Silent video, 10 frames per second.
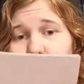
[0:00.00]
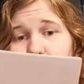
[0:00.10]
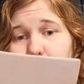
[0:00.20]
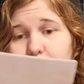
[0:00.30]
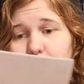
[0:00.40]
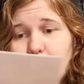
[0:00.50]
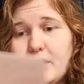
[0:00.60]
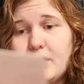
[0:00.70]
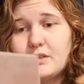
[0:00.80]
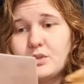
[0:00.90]
with the
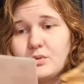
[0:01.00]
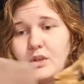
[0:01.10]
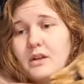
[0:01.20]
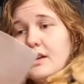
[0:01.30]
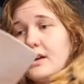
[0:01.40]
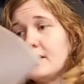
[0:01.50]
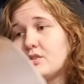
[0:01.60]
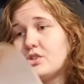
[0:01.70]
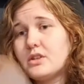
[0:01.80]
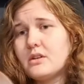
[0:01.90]
Pikachus on it and
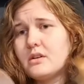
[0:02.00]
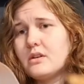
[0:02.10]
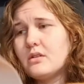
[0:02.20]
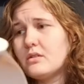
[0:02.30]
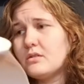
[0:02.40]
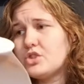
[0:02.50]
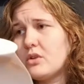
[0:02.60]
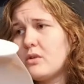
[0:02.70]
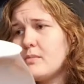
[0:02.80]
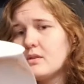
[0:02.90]

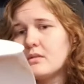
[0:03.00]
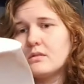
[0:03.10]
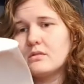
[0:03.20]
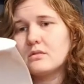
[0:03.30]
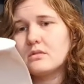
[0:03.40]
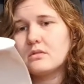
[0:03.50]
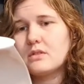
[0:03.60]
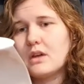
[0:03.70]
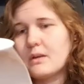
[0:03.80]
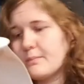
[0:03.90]
Chirrut?
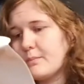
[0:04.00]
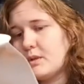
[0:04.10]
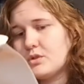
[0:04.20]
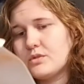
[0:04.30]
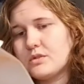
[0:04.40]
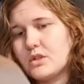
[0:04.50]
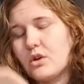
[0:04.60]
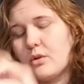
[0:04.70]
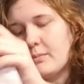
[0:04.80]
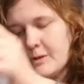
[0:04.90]
Yeah, Pikachus and
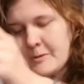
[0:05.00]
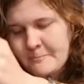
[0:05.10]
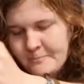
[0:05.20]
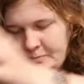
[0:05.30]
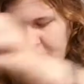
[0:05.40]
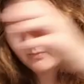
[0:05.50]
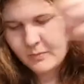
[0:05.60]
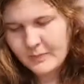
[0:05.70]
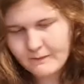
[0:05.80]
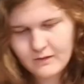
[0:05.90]
Chirrut.
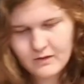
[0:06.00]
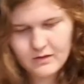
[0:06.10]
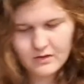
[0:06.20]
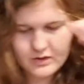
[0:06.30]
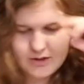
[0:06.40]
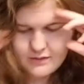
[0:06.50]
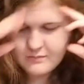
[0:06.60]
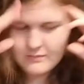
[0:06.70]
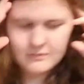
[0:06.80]
Okay.